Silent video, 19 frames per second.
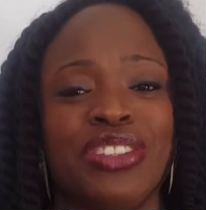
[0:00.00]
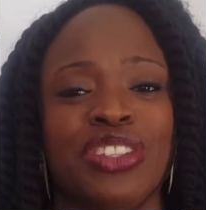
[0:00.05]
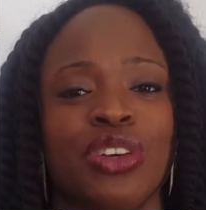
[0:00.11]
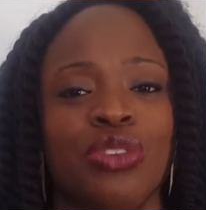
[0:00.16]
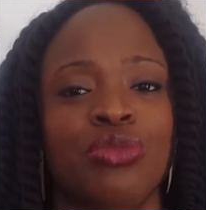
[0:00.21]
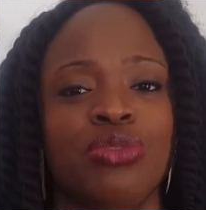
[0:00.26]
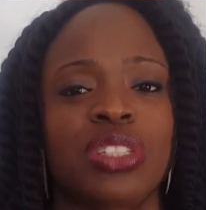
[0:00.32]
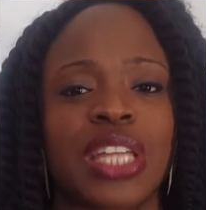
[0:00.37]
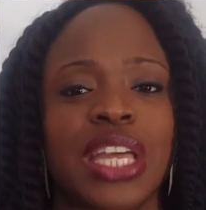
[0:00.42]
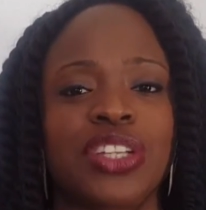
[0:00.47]

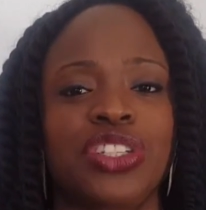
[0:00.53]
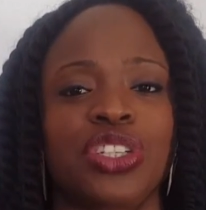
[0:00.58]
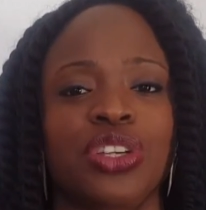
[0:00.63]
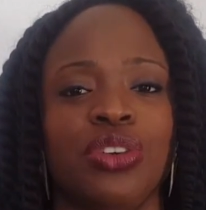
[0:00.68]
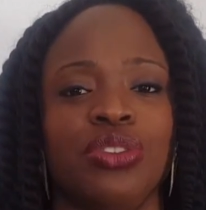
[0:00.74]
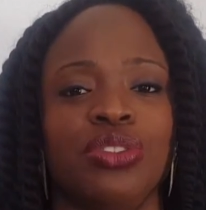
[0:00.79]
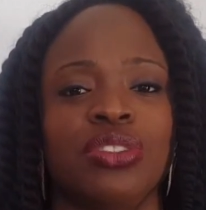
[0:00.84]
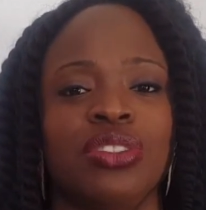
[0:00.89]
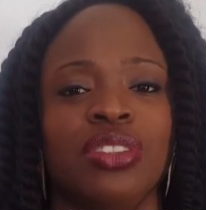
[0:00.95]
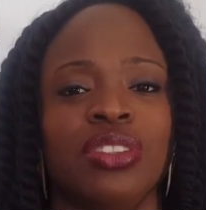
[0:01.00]
So stay
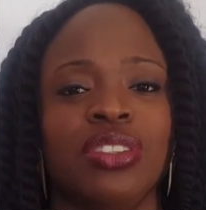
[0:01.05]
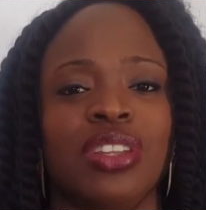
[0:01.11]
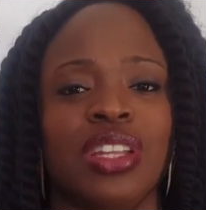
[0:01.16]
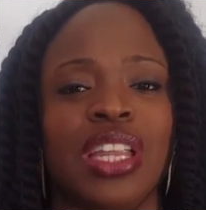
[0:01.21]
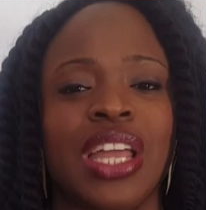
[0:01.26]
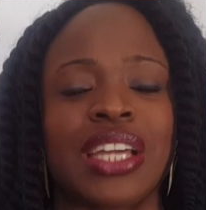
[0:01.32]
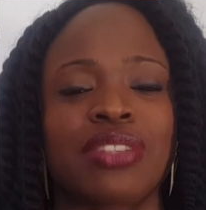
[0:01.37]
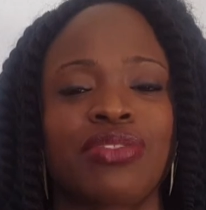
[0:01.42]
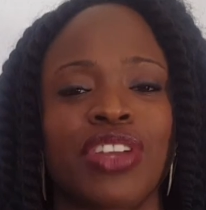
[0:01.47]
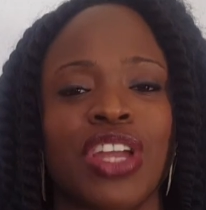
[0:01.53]
tuned. The
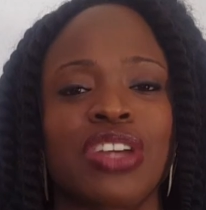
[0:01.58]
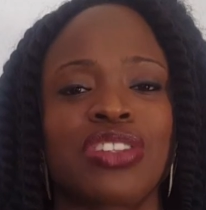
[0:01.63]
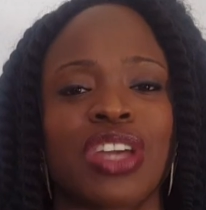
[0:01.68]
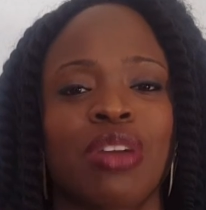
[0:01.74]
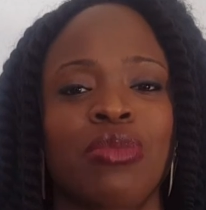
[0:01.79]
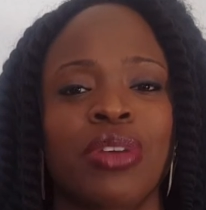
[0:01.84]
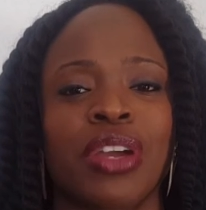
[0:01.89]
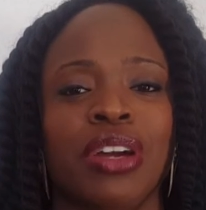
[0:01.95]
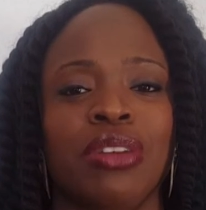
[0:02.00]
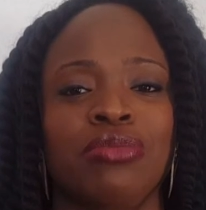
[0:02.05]
next video is
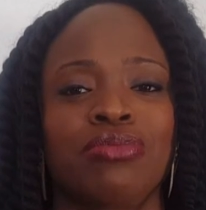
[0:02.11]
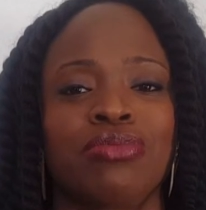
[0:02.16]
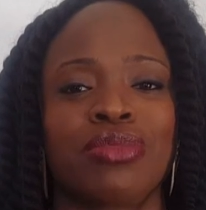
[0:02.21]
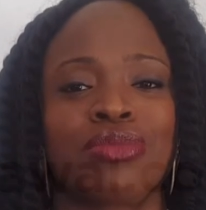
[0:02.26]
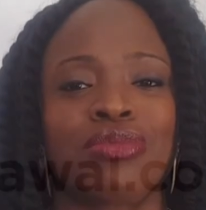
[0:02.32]
coming up